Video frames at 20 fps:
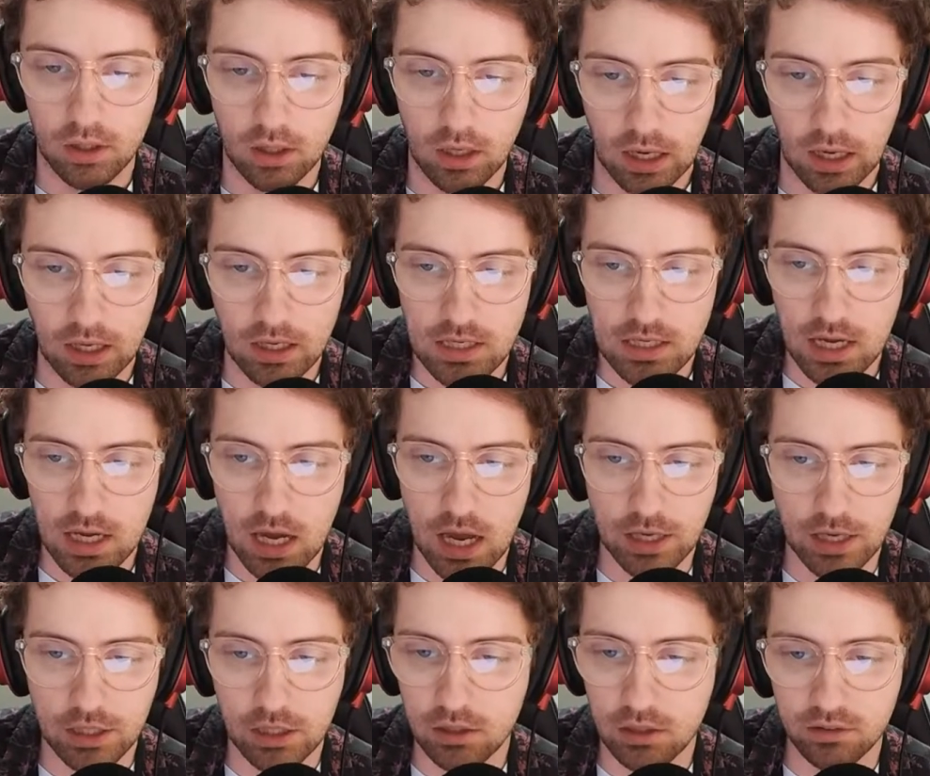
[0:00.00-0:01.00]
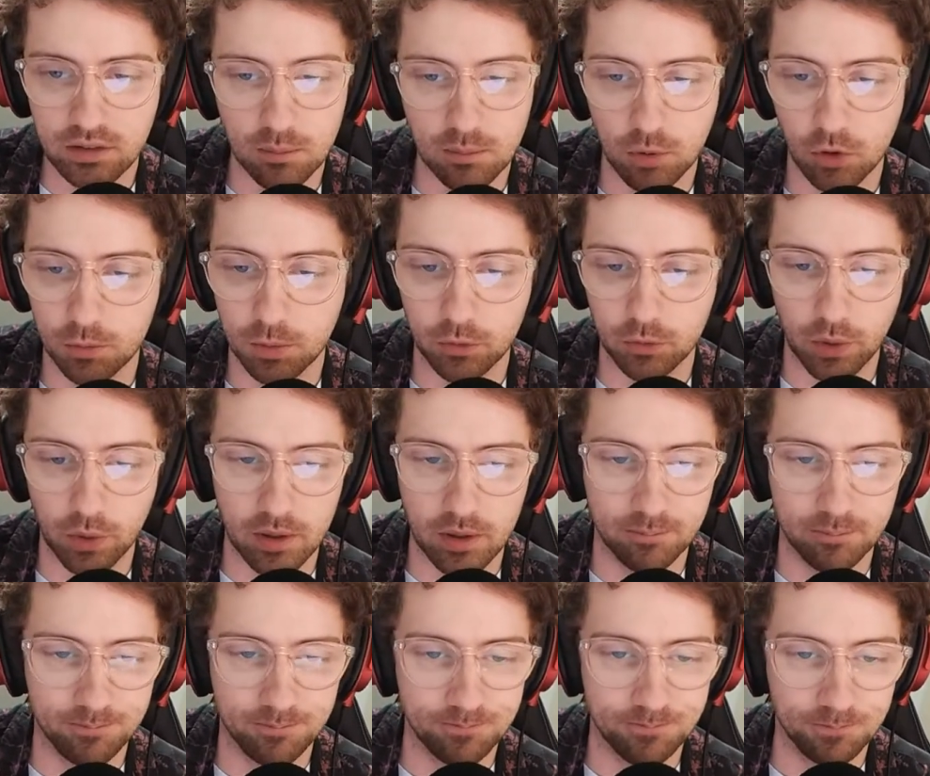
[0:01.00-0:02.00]
And you get to say Brisbane's one of
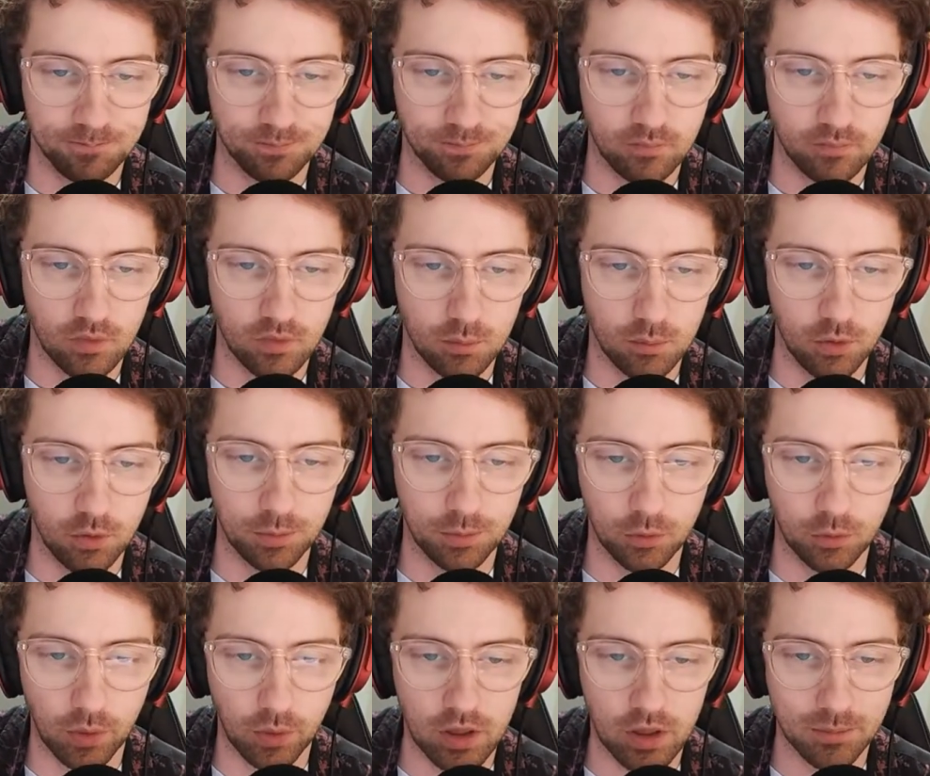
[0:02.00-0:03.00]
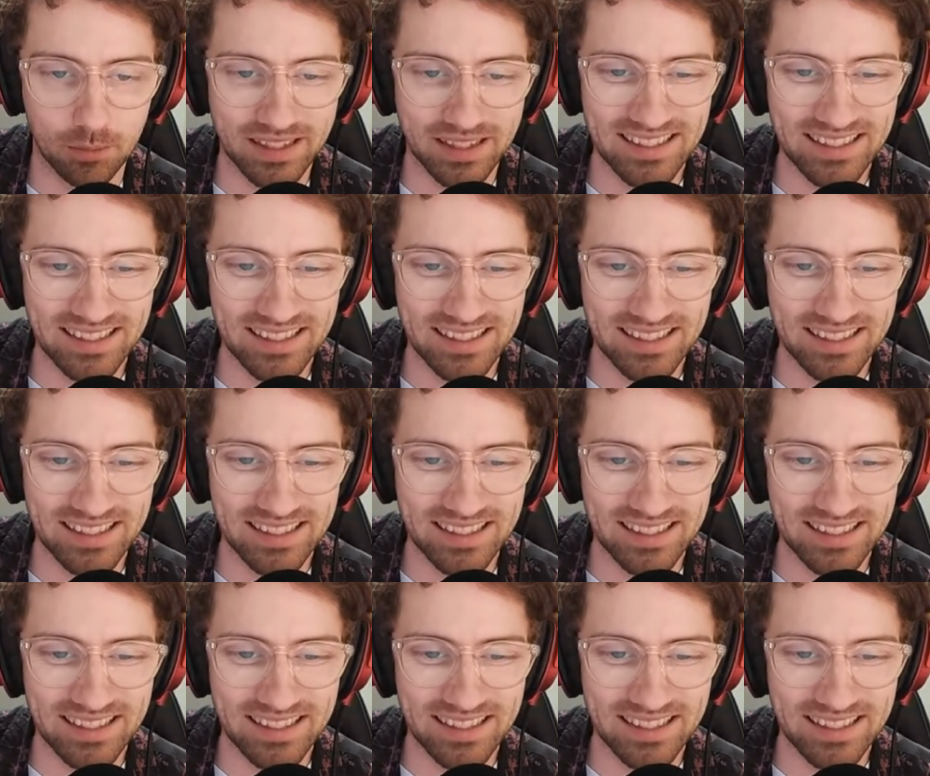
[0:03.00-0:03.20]
them. Brisbane's one of them.